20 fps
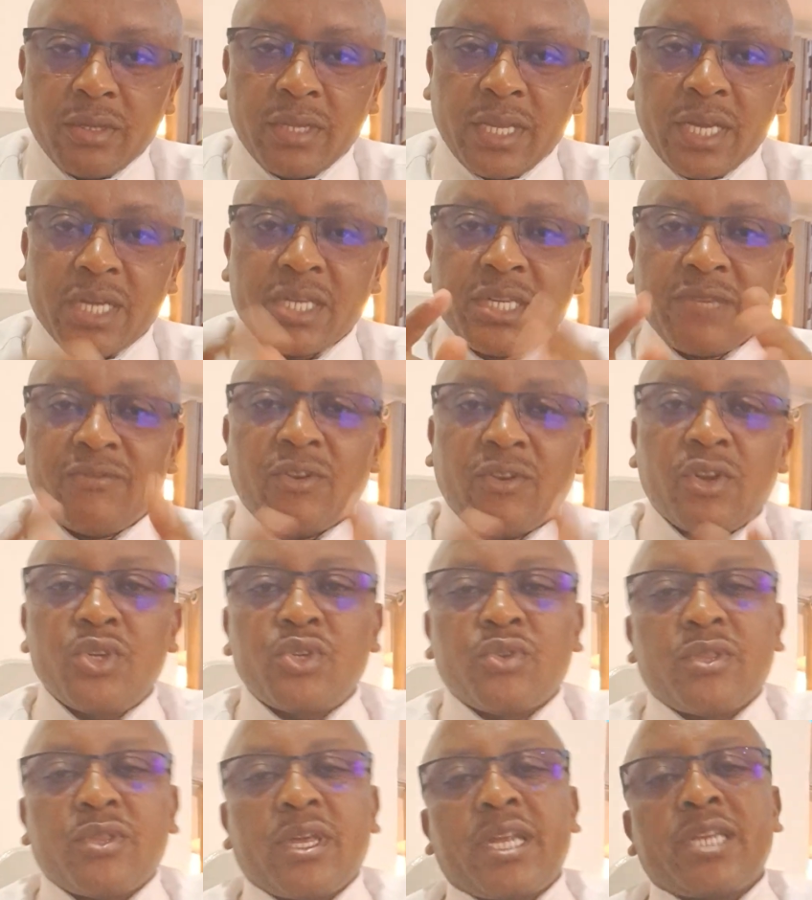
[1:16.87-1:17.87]
There is
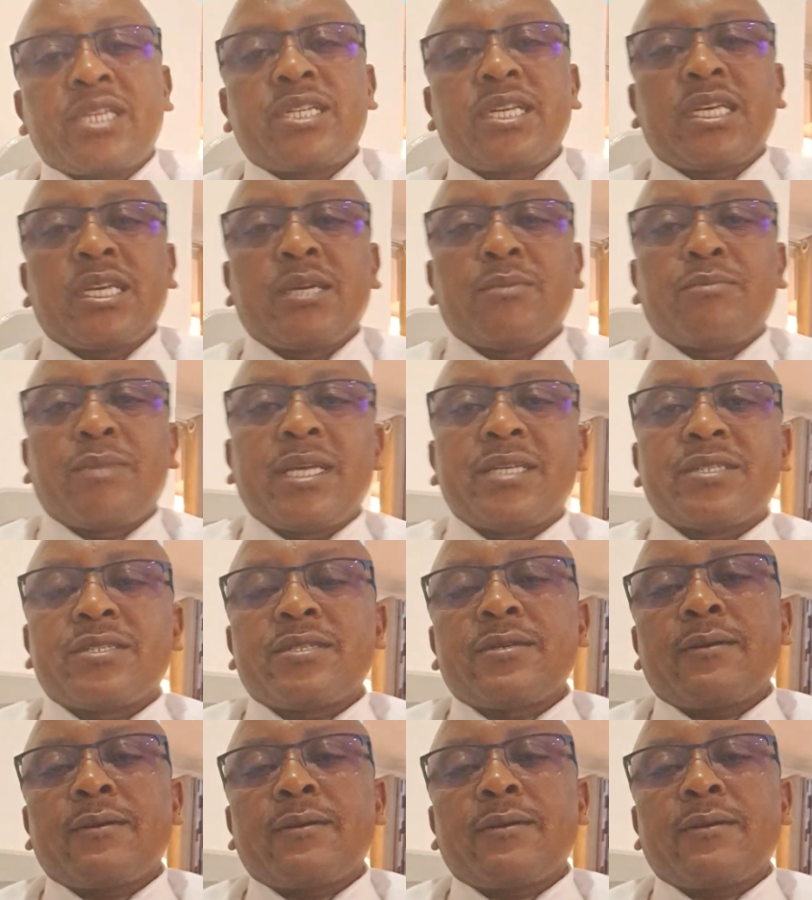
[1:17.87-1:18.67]
evolution that is taking place.